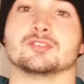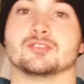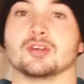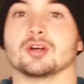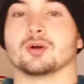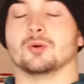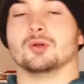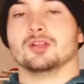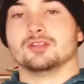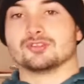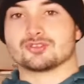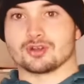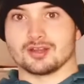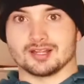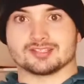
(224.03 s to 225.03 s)
So
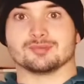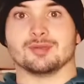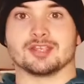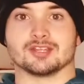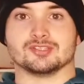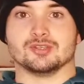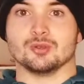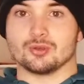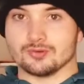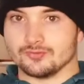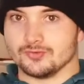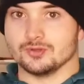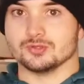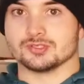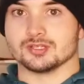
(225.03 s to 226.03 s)
try not to make it too
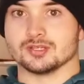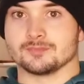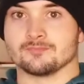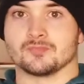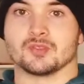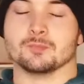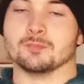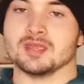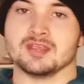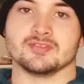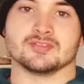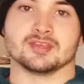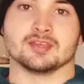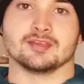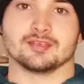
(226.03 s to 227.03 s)
confusing. The
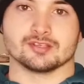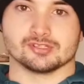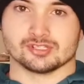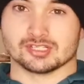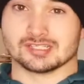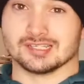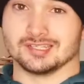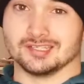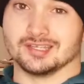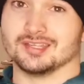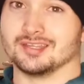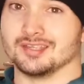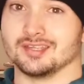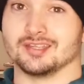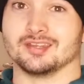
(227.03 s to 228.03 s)
main thing is just to
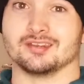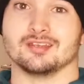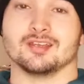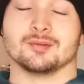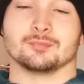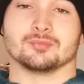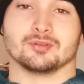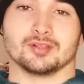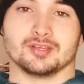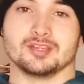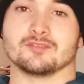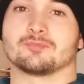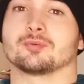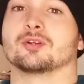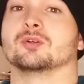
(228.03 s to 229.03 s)
get in
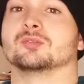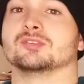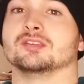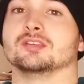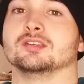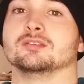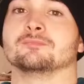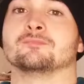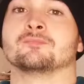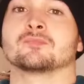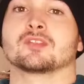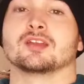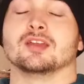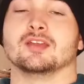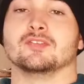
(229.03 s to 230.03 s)
plenty of protein
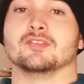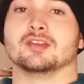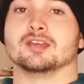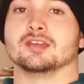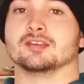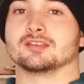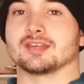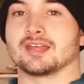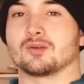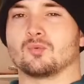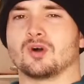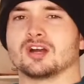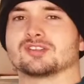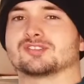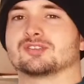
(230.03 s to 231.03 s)
and then kind of
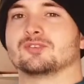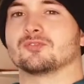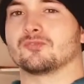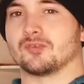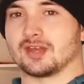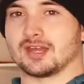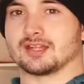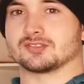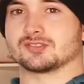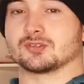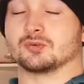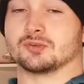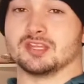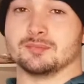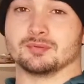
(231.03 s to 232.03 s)
watch your fats.
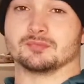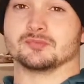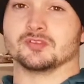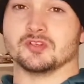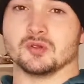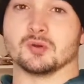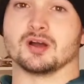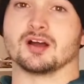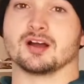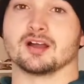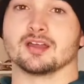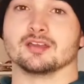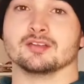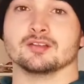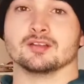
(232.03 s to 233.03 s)
Don't keep them too
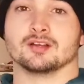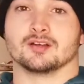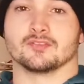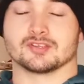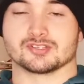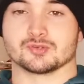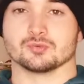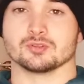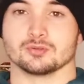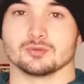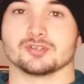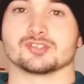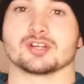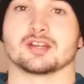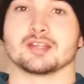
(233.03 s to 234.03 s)
high unless you're
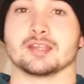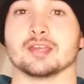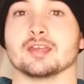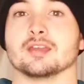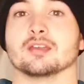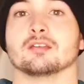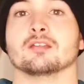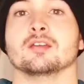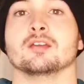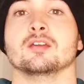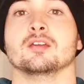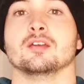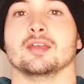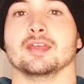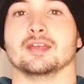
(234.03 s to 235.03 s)
really trying to gain,
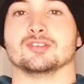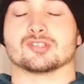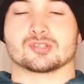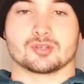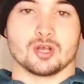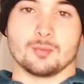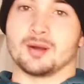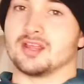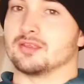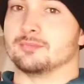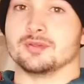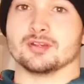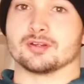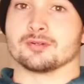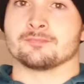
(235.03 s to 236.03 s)
and just go by the
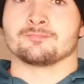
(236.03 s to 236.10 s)
mirror.